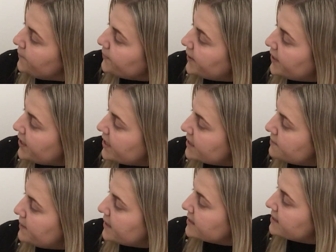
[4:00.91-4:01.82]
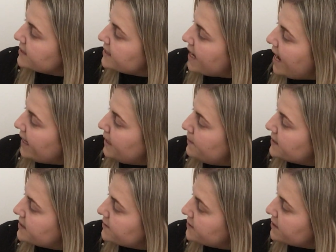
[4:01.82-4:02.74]
The nurse mixed a tiny
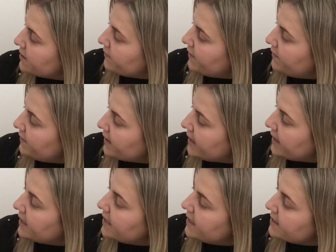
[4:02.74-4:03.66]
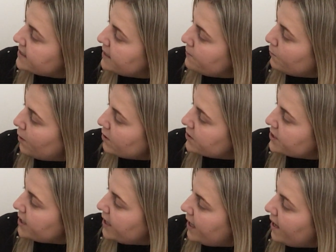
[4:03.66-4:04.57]
bit of silver filling. Tim
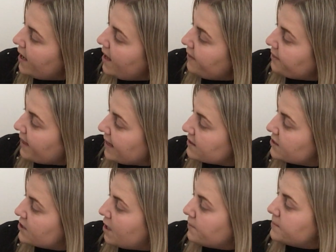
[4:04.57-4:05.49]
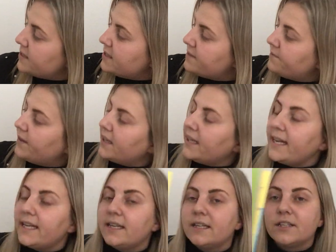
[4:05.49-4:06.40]
watched her. That's Topsy's
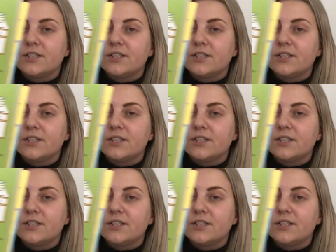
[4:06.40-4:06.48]
filling,